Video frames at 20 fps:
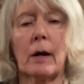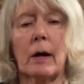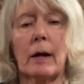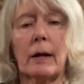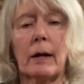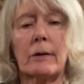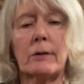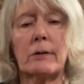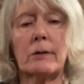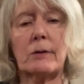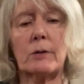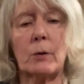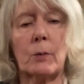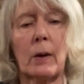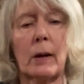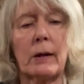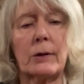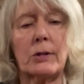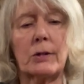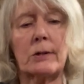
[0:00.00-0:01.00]
And I just thought,
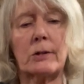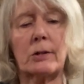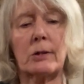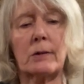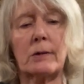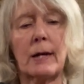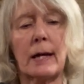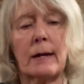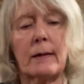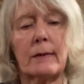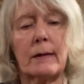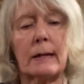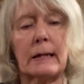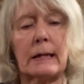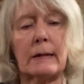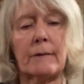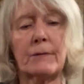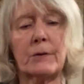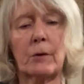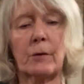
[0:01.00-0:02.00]
well, I'll just take the
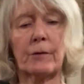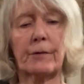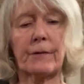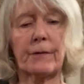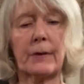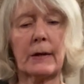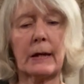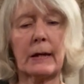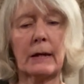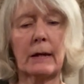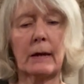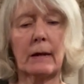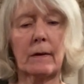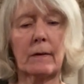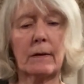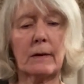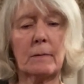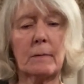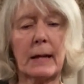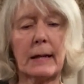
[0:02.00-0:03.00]
leaves off the
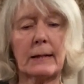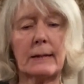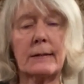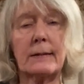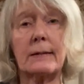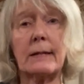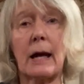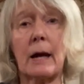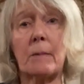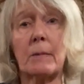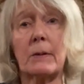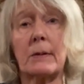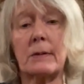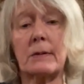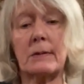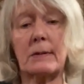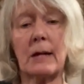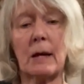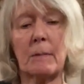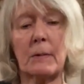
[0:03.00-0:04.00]
main stem, and the
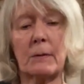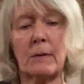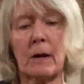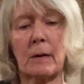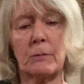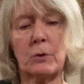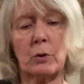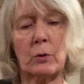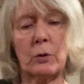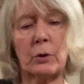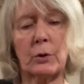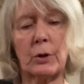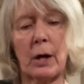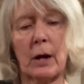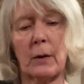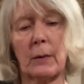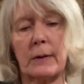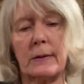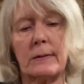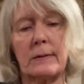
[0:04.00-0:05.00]
stem, I'm sure you
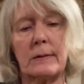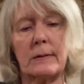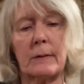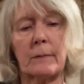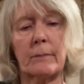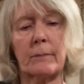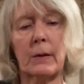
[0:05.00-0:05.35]
know, is